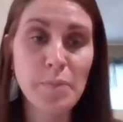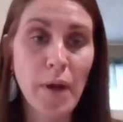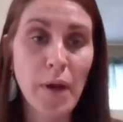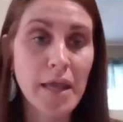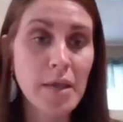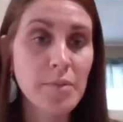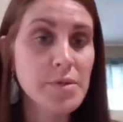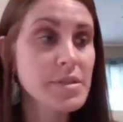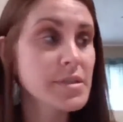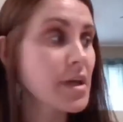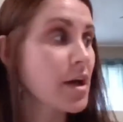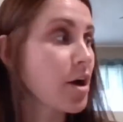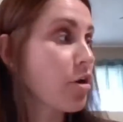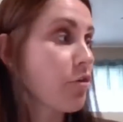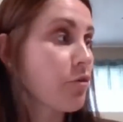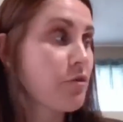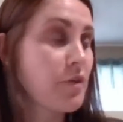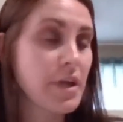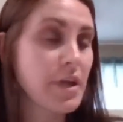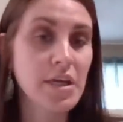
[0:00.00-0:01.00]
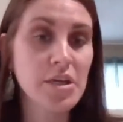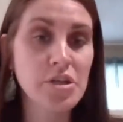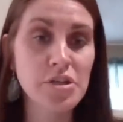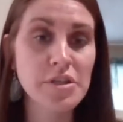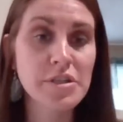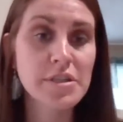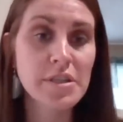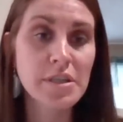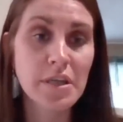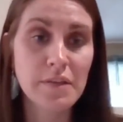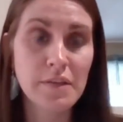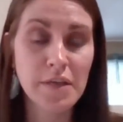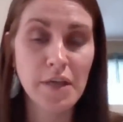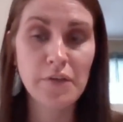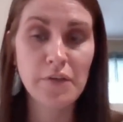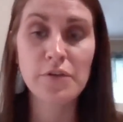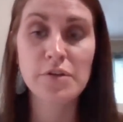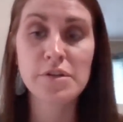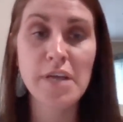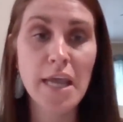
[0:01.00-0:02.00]
by himself. He can just sit at the
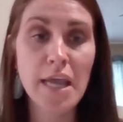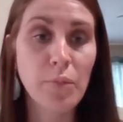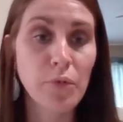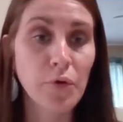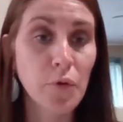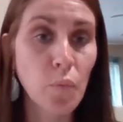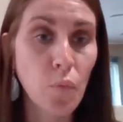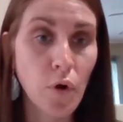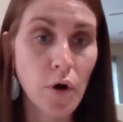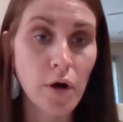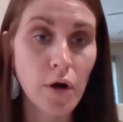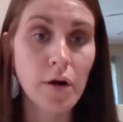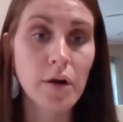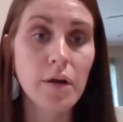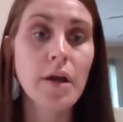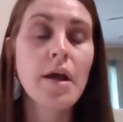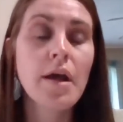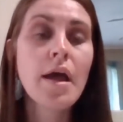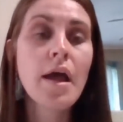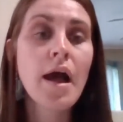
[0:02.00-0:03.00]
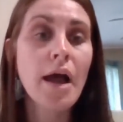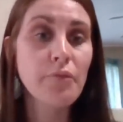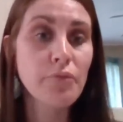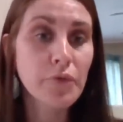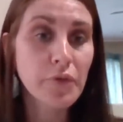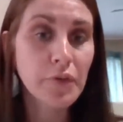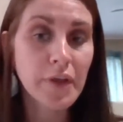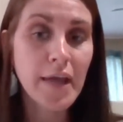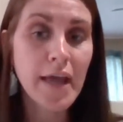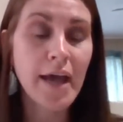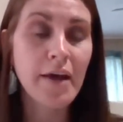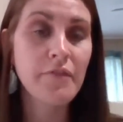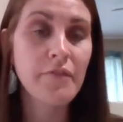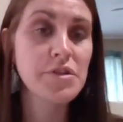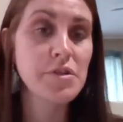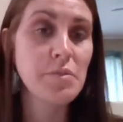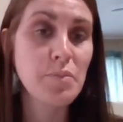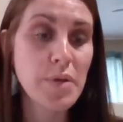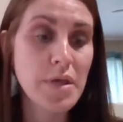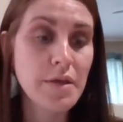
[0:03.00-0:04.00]
other table and work. I really have
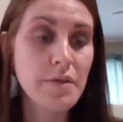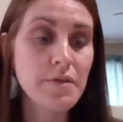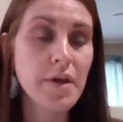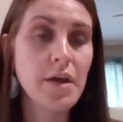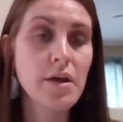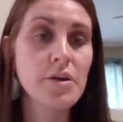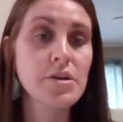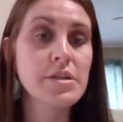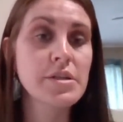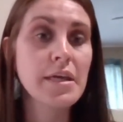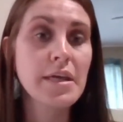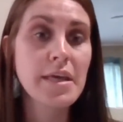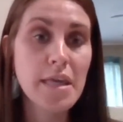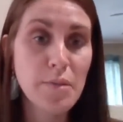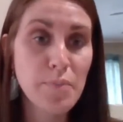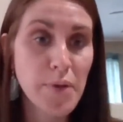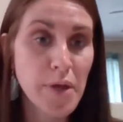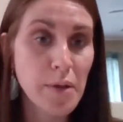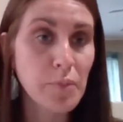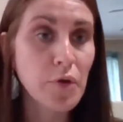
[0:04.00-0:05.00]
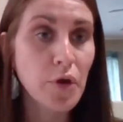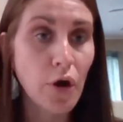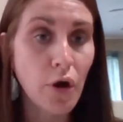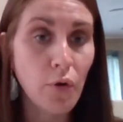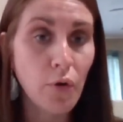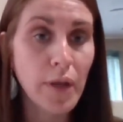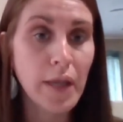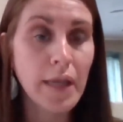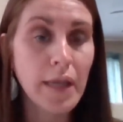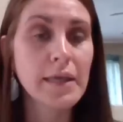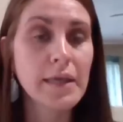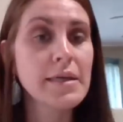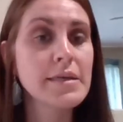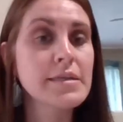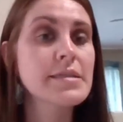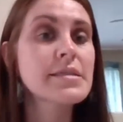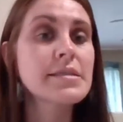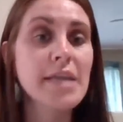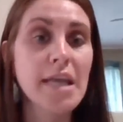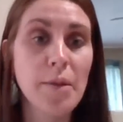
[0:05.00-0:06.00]
to be there to keep him going.
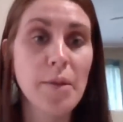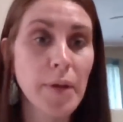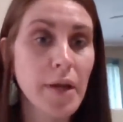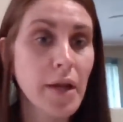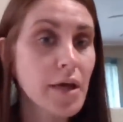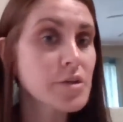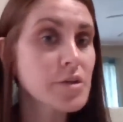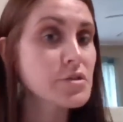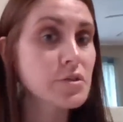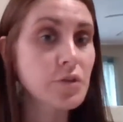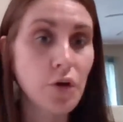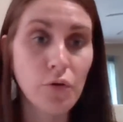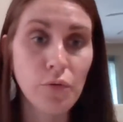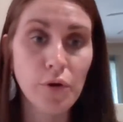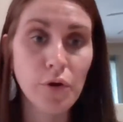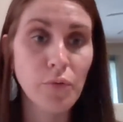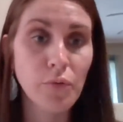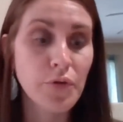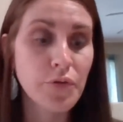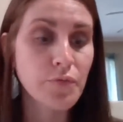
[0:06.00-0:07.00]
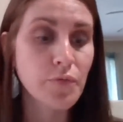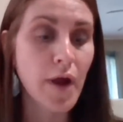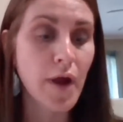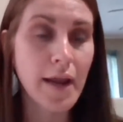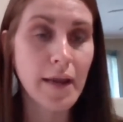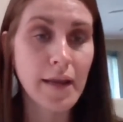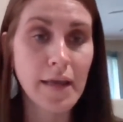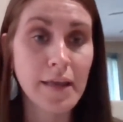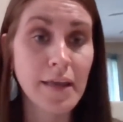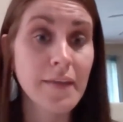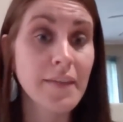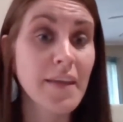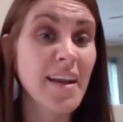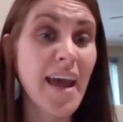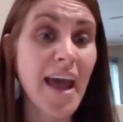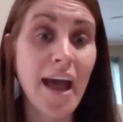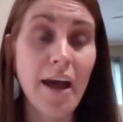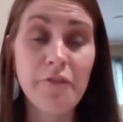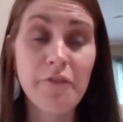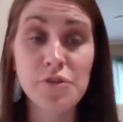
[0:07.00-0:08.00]
His stamina is lower with writing. And then
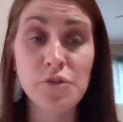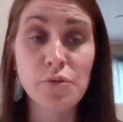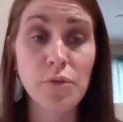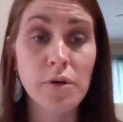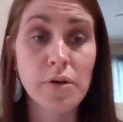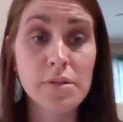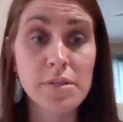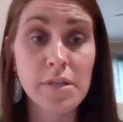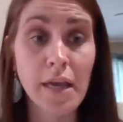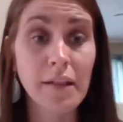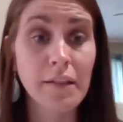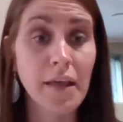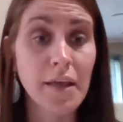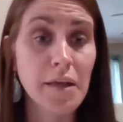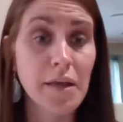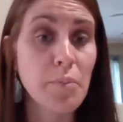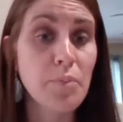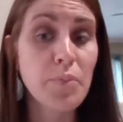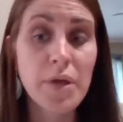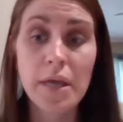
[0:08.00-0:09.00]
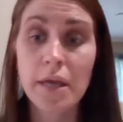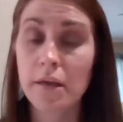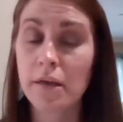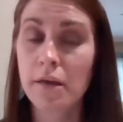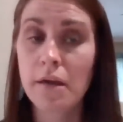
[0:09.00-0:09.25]
afterwards, I let him pick